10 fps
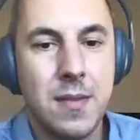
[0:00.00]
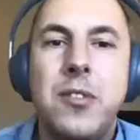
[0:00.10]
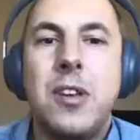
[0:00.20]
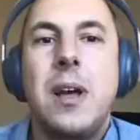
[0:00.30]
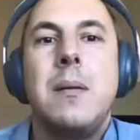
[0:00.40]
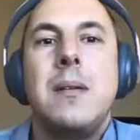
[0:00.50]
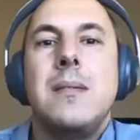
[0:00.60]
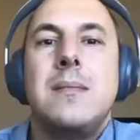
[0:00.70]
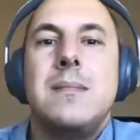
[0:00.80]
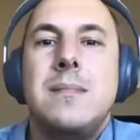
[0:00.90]
would say,
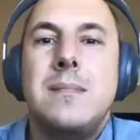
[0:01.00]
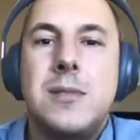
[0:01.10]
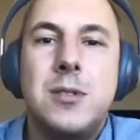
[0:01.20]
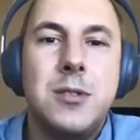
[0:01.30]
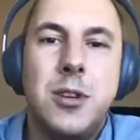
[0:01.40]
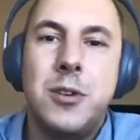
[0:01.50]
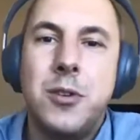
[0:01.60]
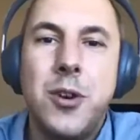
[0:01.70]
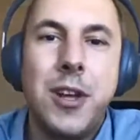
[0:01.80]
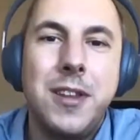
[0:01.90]

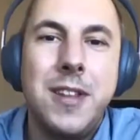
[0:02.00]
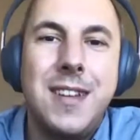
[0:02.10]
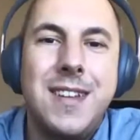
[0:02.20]
go ahead.